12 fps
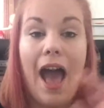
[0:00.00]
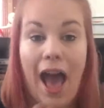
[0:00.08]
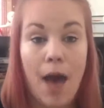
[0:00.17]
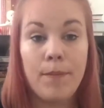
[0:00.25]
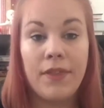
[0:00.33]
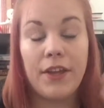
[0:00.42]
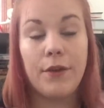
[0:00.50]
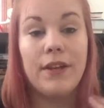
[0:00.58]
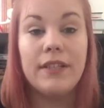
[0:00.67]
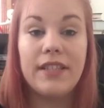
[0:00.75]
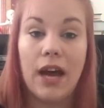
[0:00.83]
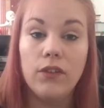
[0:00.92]
app that you
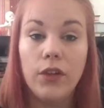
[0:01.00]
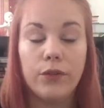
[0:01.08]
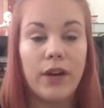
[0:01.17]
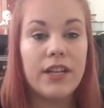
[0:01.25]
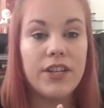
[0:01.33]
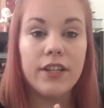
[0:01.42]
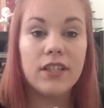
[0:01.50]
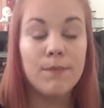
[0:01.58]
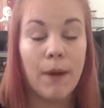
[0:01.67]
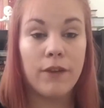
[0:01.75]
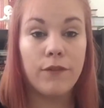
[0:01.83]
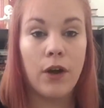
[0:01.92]
can download right to your
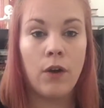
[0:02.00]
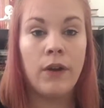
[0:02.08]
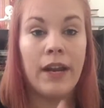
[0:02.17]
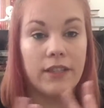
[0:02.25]
smartphone.